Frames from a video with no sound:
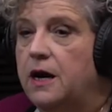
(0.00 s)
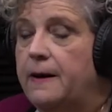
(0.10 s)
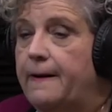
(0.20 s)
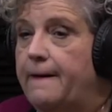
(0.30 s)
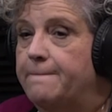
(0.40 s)

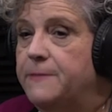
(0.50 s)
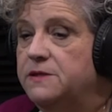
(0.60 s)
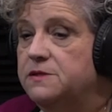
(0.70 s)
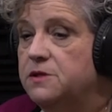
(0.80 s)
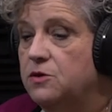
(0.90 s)
Um,
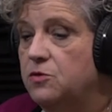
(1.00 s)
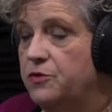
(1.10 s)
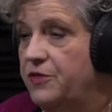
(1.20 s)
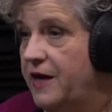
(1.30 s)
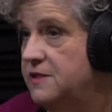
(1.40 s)

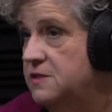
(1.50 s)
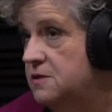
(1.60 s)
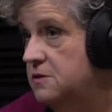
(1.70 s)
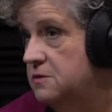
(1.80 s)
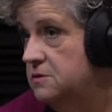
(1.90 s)
so
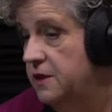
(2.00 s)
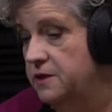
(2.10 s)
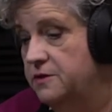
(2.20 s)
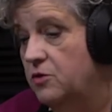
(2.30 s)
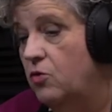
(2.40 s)
that's
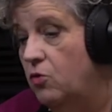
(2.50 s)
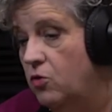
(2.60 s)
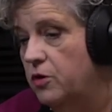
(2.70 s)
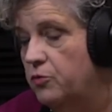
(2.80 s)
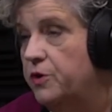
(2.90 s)
like the
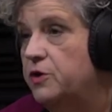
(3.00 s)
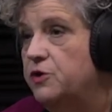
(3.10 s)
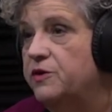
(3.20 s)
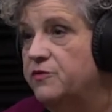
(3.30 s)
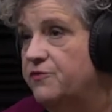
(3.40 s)
core where
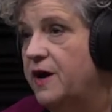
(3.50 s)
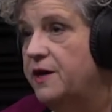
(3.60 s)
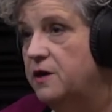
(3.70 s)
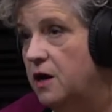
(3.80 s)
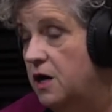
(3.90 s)
you can
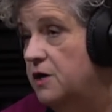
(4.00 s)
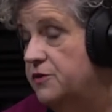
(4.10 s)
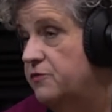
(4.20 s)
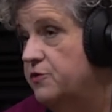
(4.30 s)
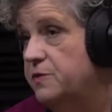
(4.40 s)
find all
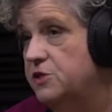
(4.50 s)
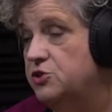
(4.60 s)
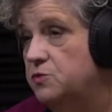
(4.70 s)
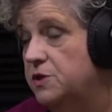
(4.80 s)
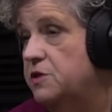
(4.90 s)
the
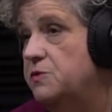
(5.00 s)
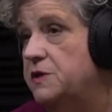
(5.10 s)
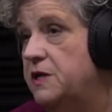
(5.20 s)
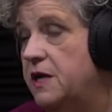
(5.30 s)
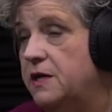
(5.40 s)
information what
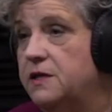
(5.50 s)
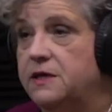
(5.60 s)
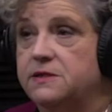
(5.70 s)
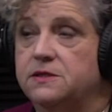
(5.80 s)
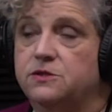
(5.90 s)
community ed
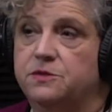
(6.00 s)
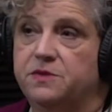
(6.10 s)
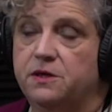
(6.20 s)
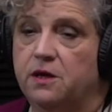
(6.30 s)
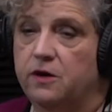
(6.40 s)
classes are
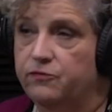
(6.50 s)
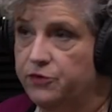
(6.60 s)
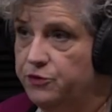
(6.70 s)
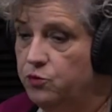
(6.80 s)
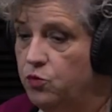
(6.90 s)
being
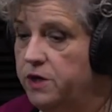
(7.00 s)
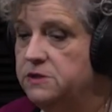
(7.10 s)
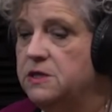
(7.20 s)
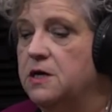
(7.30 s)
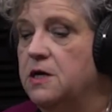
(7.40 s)
offered,
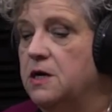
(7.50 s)
what